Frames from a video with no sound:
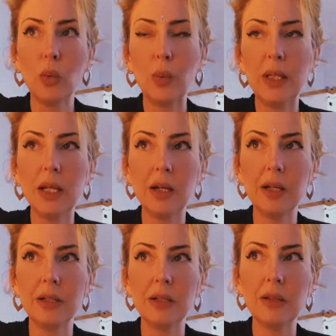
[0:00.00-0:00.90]
we
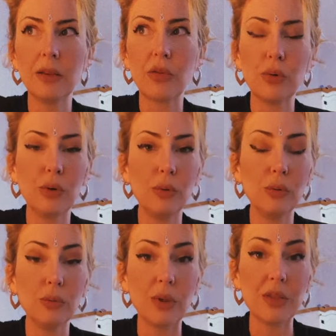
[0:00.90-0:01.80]
learn
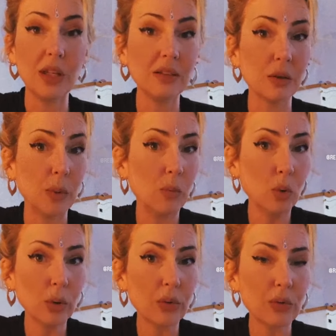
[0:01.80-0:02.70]
through the things that we
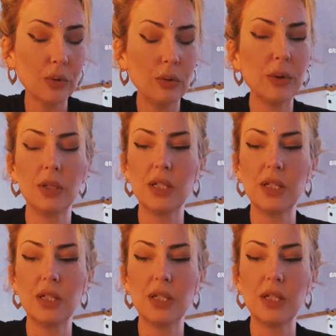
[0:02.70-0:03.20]
walk through and